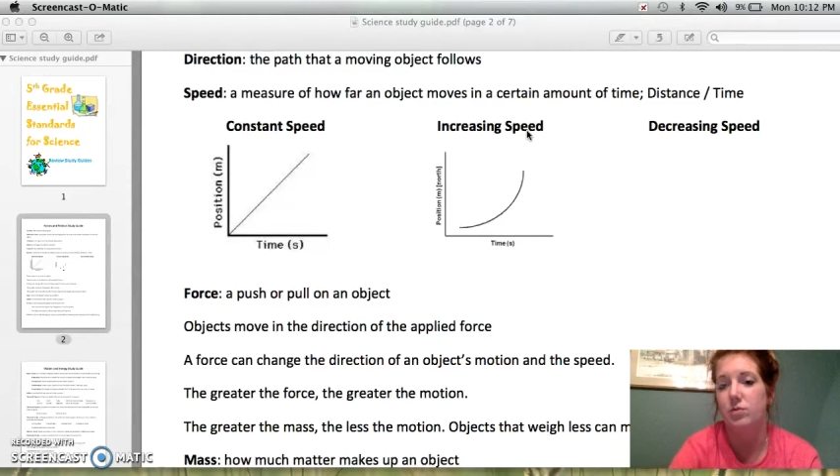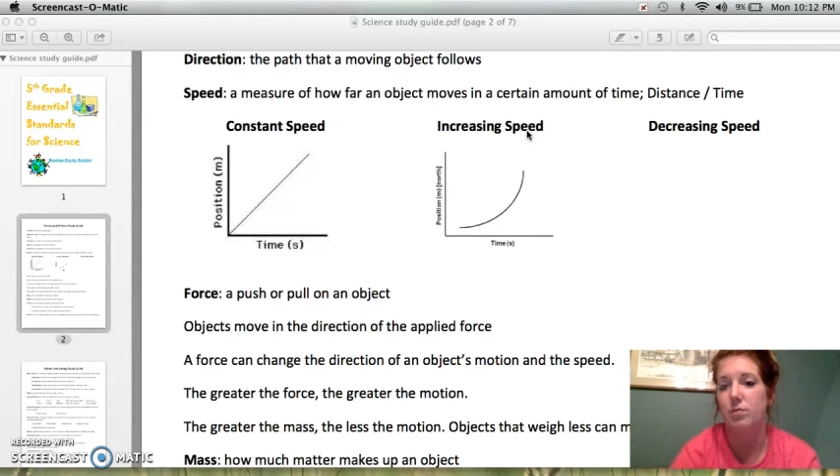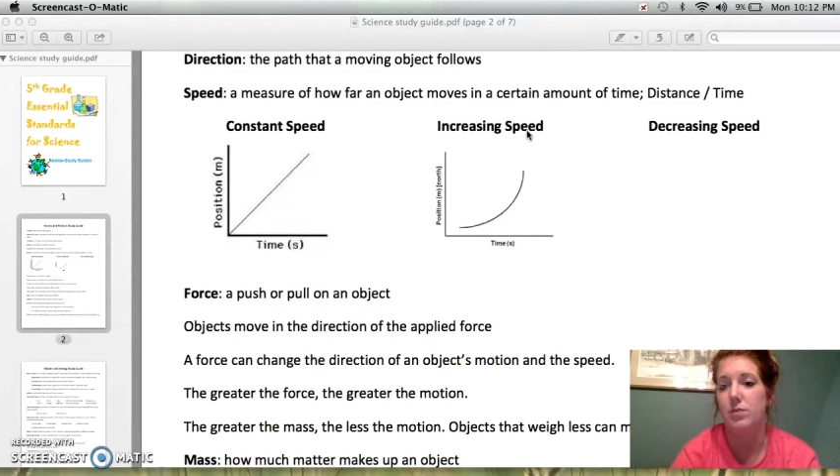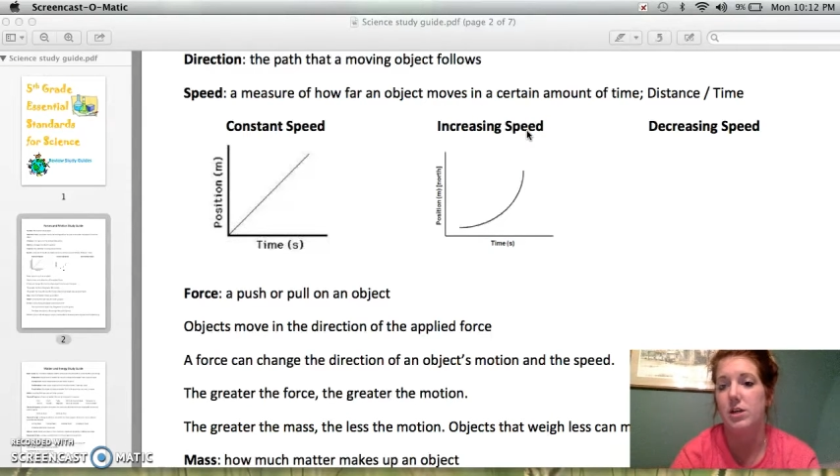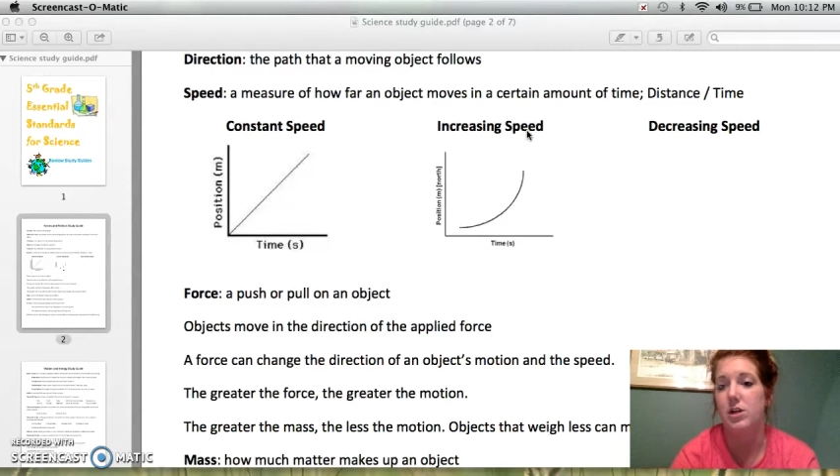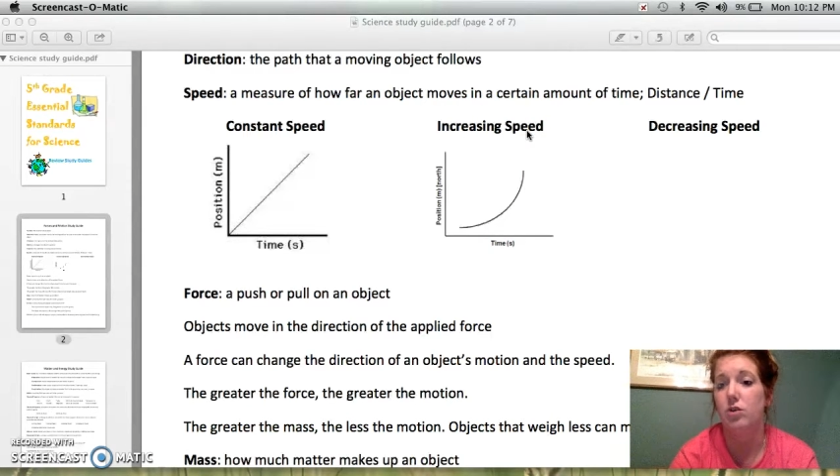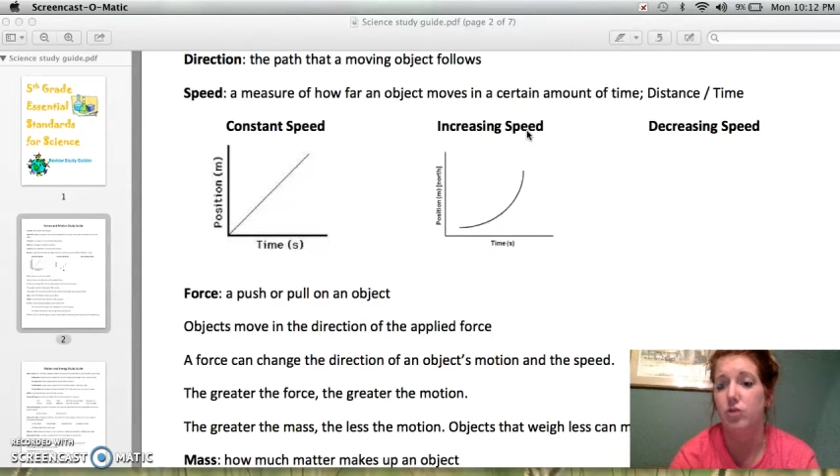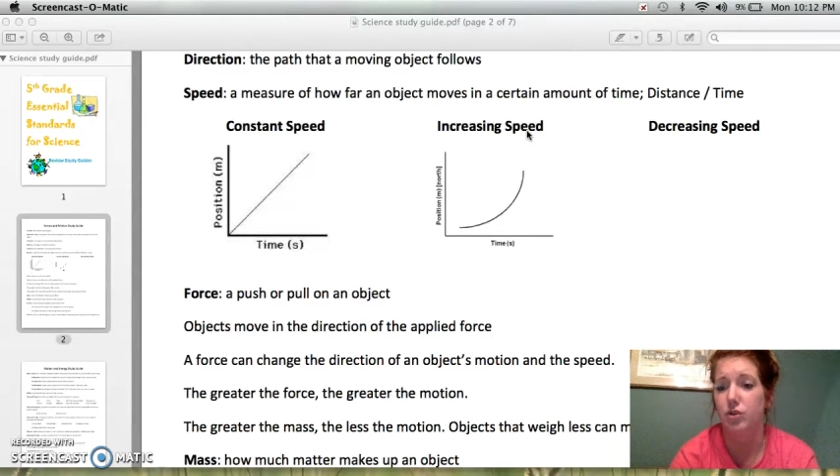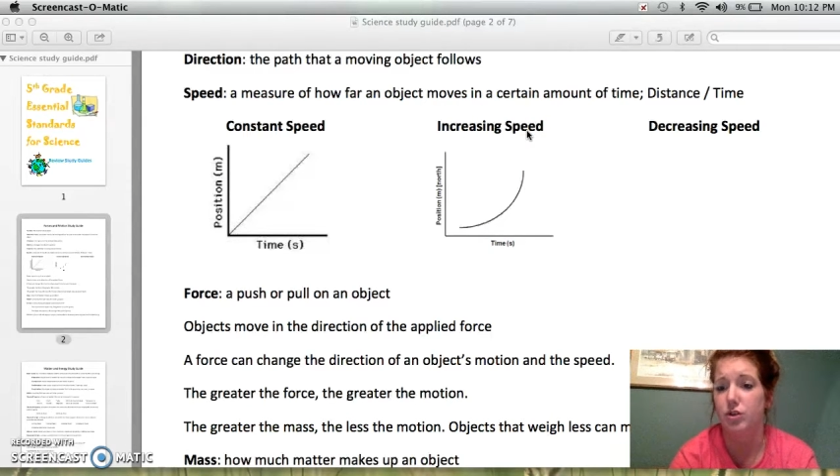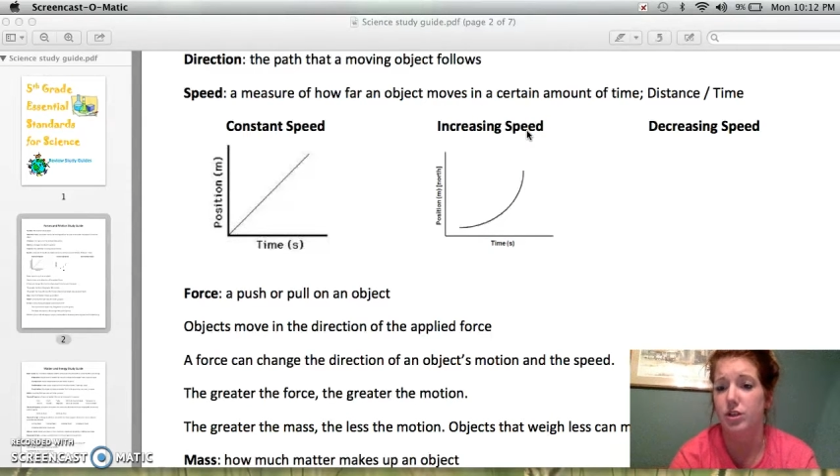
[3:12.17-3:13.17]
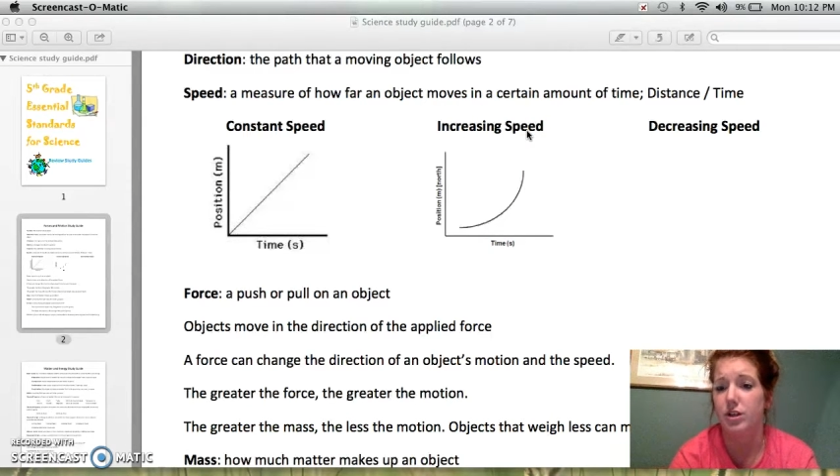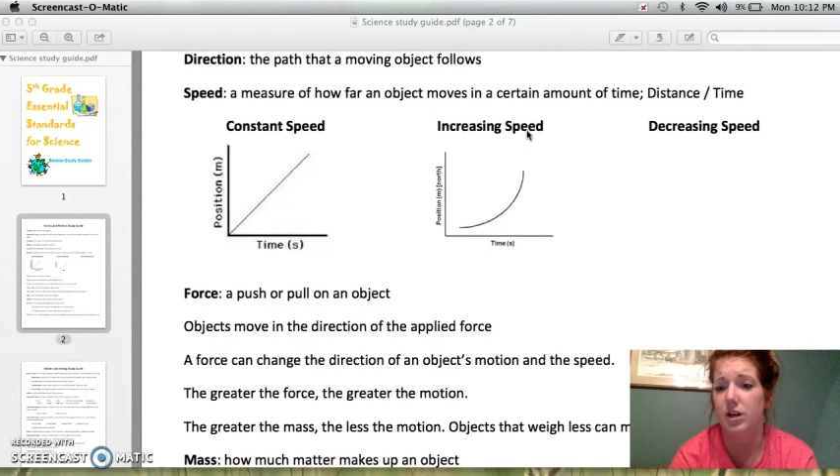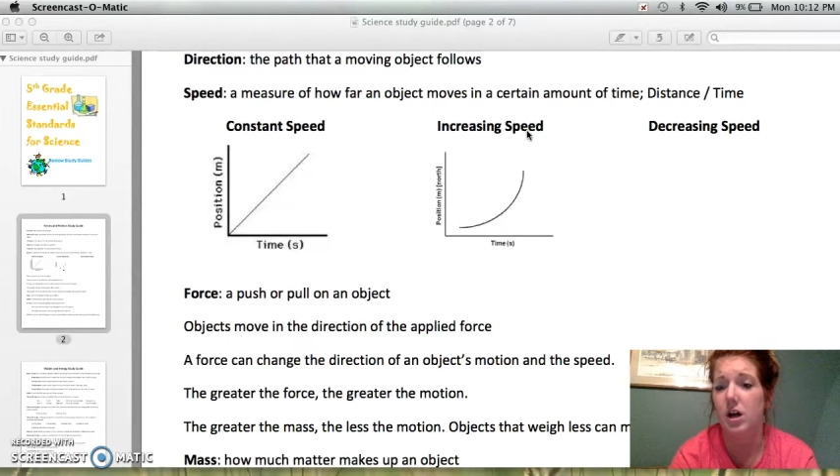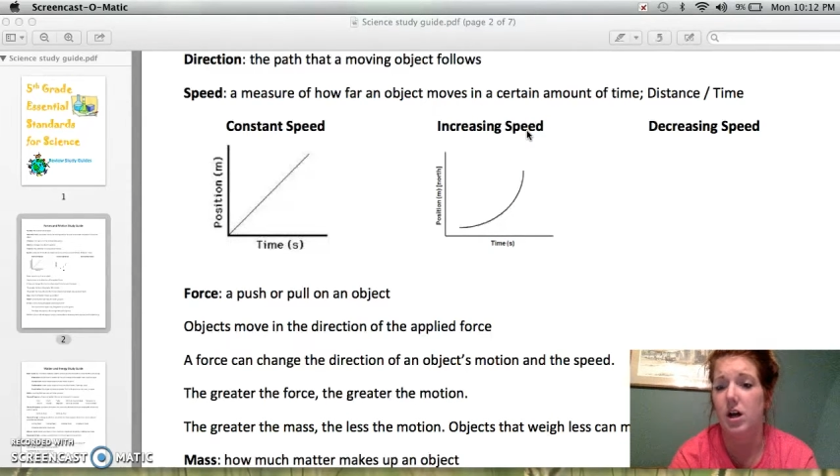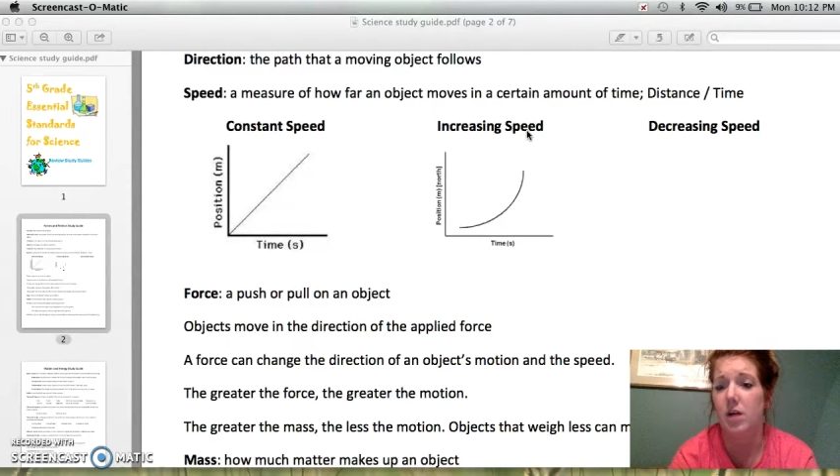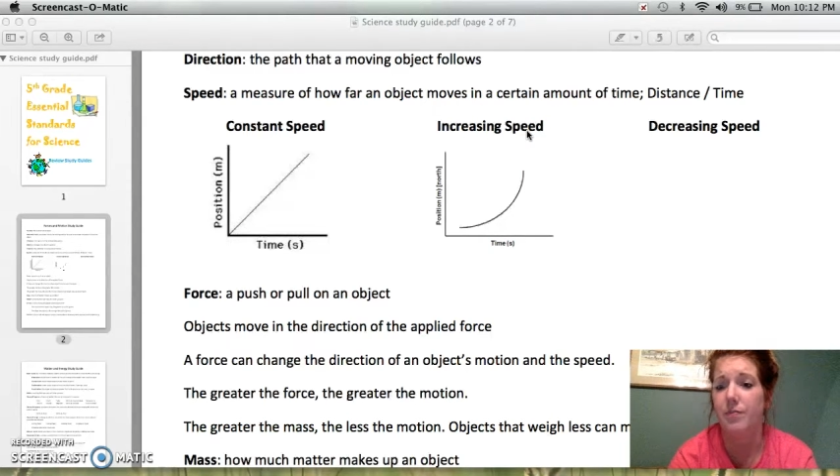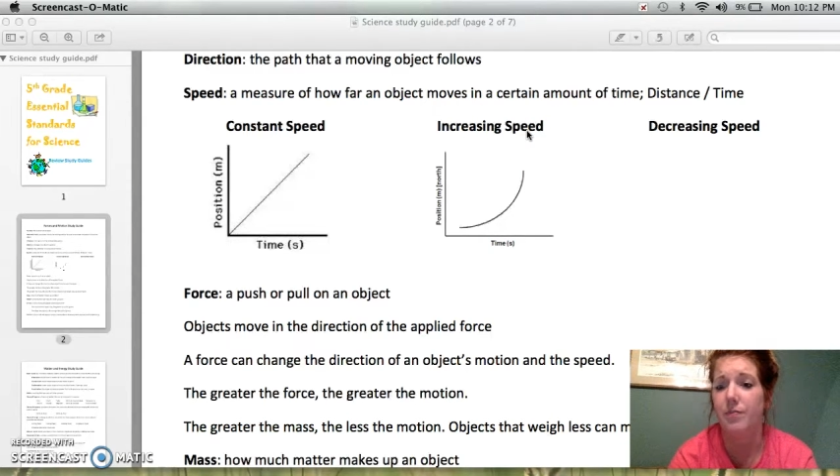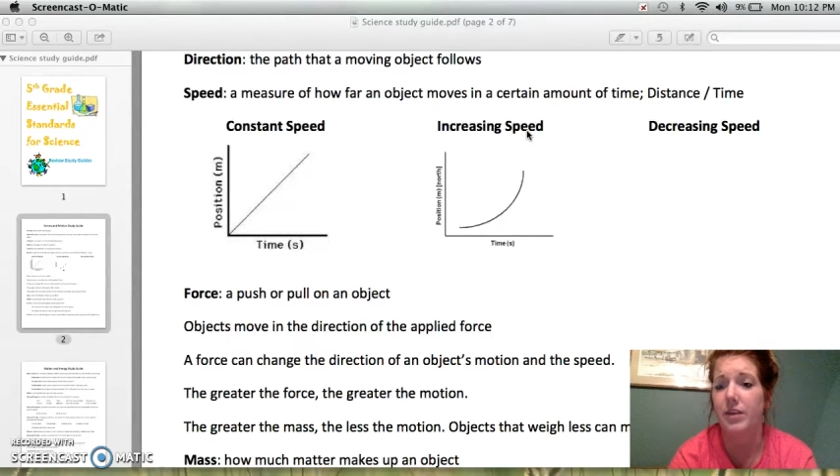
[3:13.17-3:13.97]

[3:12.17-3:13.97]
would be closer to the